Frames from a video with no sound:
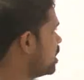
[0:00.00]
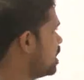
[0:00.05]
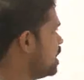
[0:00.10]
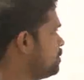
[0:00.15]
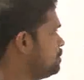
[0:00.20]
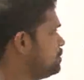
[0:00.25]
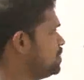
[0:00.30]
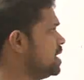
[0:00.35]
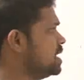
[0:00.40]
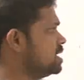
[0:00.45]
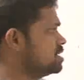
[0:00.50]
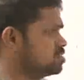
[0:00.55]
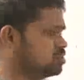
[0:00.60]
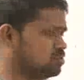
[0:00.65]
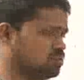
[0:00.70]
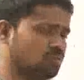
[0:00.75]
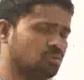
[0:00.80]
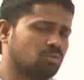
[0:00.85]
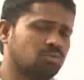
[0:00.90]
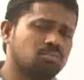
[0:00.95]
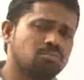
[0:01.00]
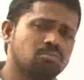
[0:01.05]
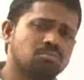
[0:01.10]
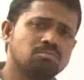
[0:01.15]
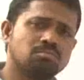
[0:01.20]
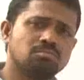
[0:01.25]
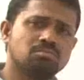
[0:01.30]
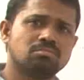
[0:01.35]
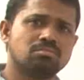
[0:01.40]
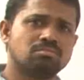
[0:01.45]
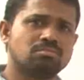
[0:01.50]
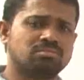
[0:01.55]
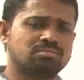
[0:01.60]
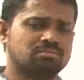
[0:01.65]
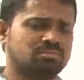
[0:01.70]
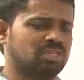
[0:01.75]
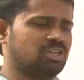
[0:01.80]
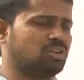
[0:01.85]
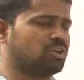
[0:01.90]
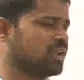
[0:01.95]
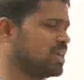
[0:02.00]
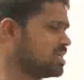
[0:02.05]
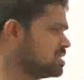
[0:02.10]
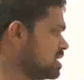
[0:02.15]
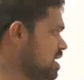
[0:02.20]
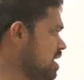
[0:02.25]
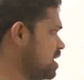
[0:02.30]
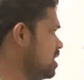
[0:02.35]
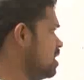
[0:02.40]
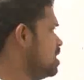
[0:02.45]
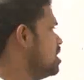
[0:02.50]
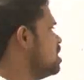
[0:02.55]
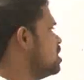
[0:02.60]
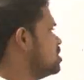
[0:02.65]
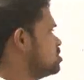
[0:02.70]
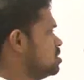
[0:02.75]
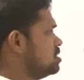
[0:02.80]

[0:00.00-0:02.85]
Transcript: FPS to your SI.